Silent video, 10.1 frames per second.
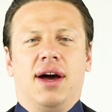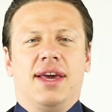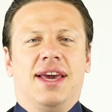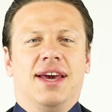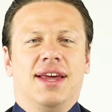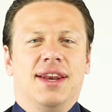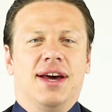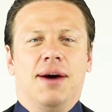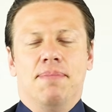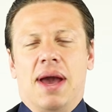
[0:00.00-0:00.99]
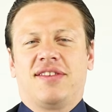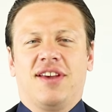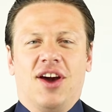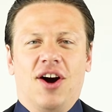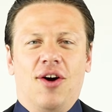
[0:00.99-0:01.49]
in
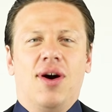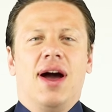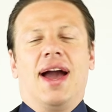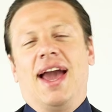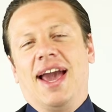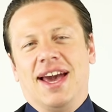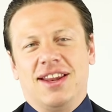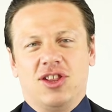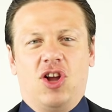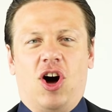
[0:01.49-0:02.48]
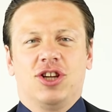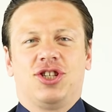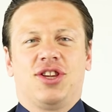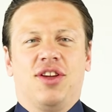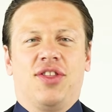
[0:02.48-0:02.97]
Mexico and
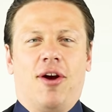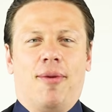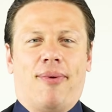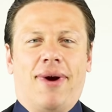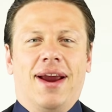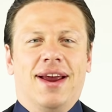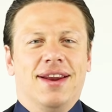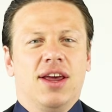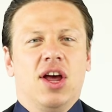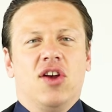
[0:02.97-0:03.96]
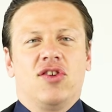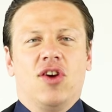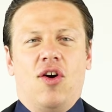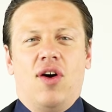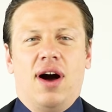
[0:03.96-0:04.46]
launched their brand.
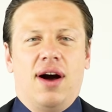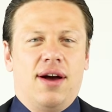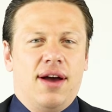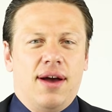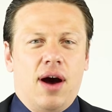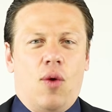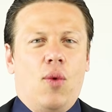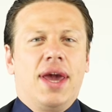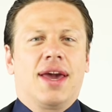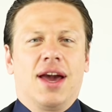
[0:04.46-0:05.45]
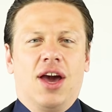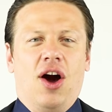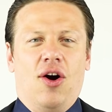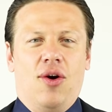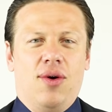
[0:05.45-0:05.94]
So a week
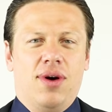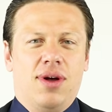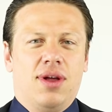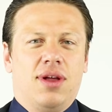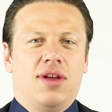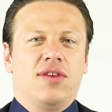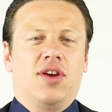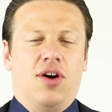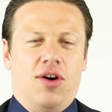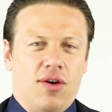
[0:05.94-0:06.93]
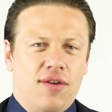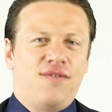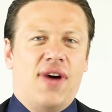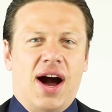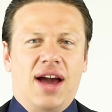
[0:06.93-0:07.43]
ago, so
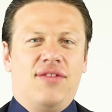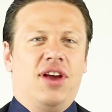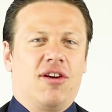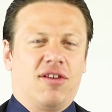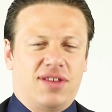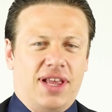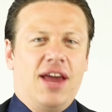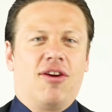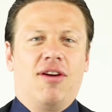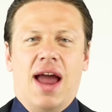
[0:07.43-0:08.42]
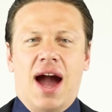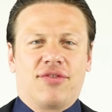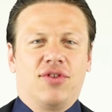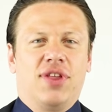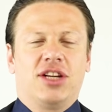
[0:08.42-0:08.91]
5 years later
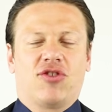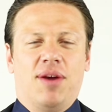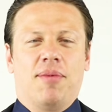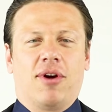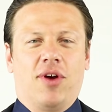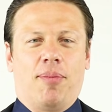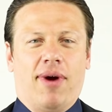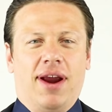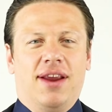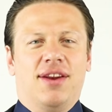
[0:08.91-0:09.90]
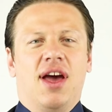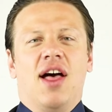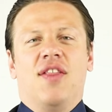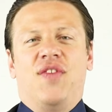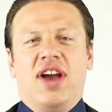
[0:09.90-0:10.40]
after they trademarked their brand,
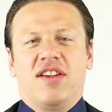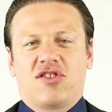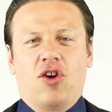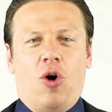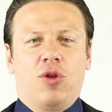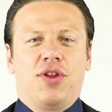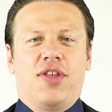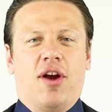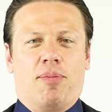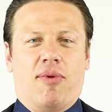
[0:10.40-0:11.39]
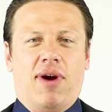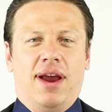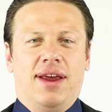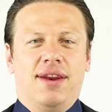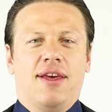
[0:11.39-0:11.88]
they sold their
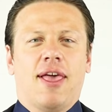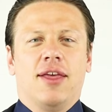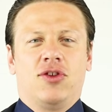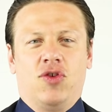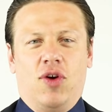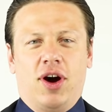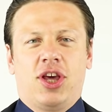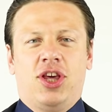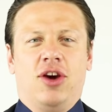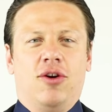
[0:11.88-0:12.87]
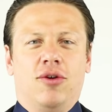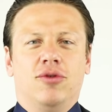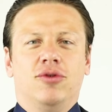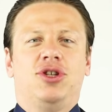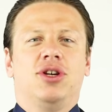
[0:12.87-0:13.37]
brand to a
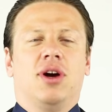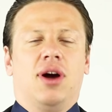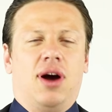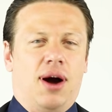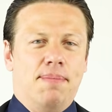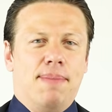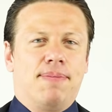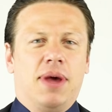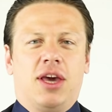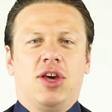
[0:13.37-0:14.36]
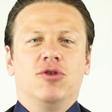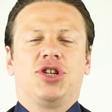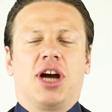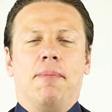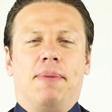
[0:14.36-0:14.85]
huge
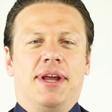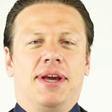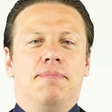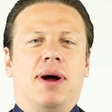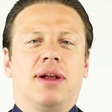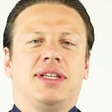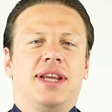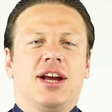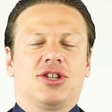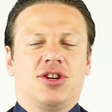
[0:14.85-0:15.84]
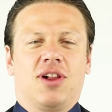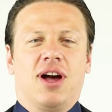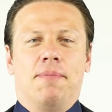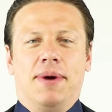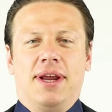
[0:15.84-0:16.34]
company, multinational
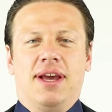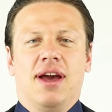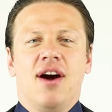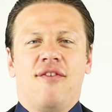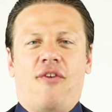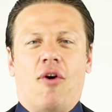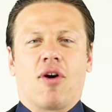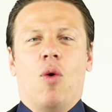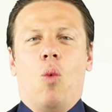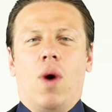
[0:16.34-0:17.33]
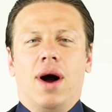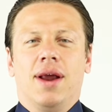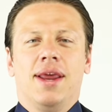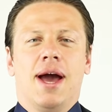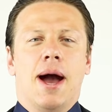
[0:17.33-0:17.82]
company, for
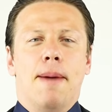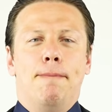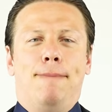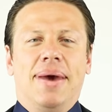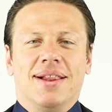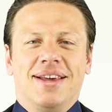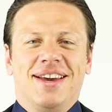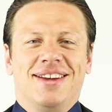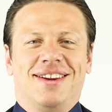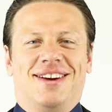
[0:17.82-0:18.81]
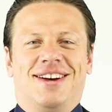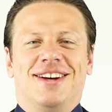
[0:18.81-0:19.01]
$1 billion.